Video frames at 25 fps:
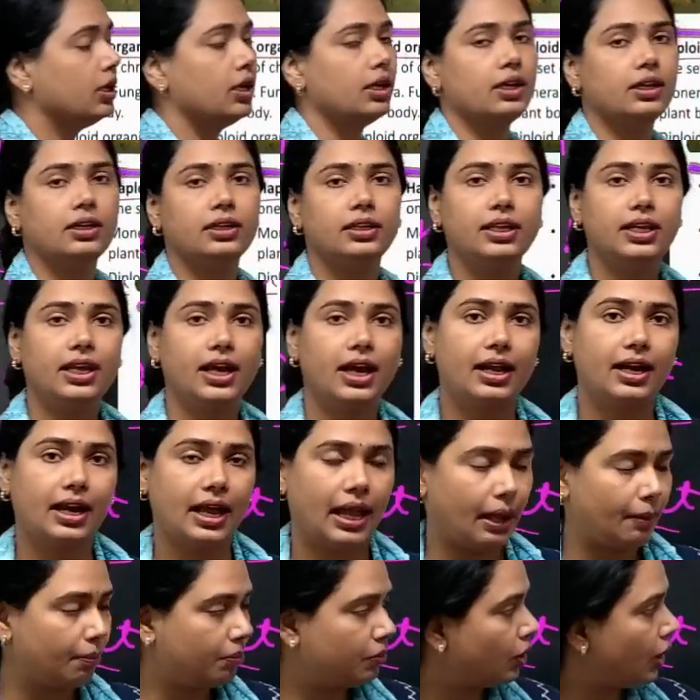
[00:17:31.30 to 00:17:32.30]
they are
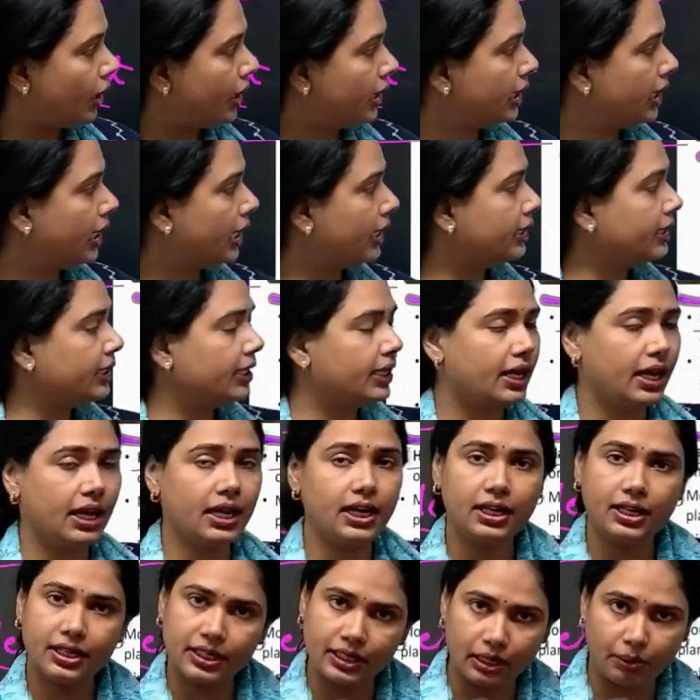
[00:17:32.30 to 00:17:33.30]
haploid and they are
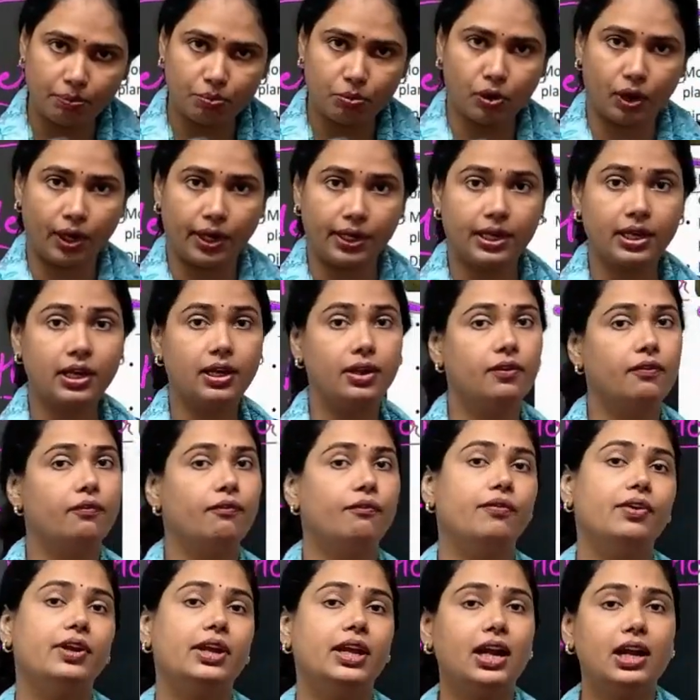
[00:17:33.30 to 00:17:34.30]
diploid.
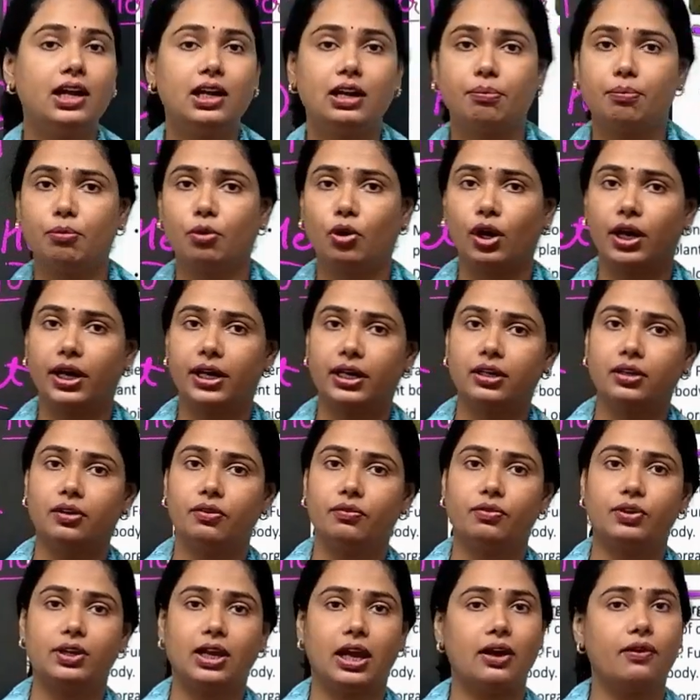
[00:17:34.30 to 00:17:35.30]
We are diploid,
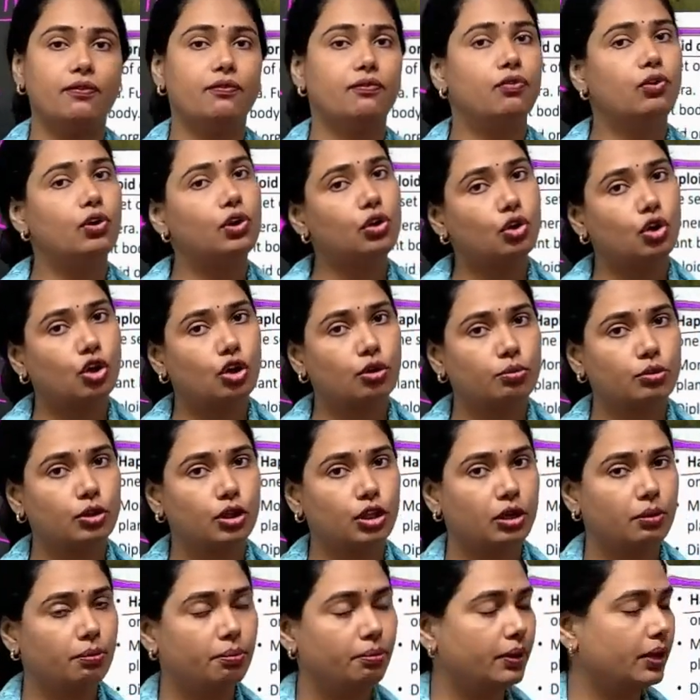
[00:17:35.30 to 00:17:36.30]
we have full chromosome
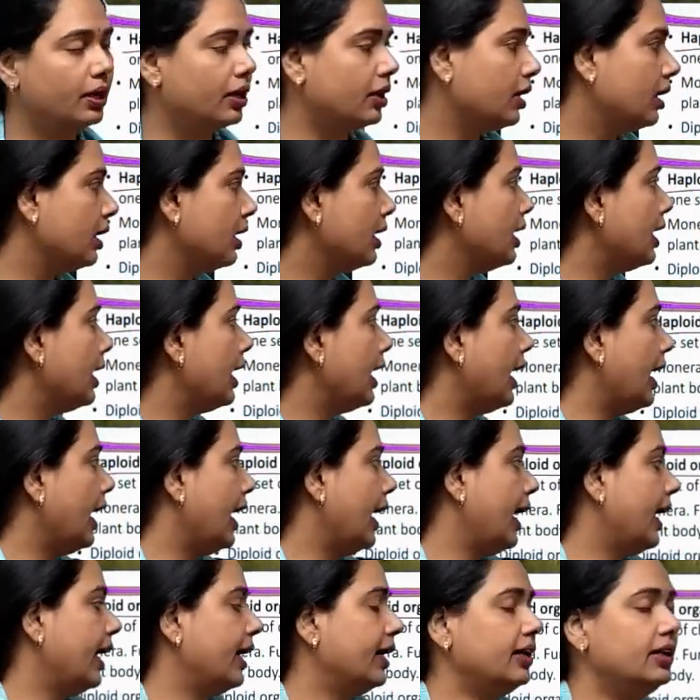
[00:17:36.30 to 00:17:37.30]
number,
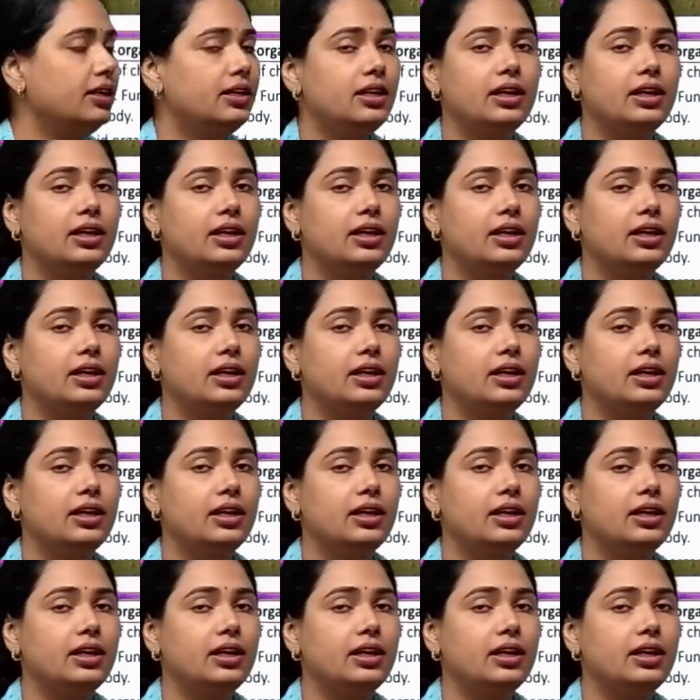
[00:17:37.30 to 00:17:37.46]
and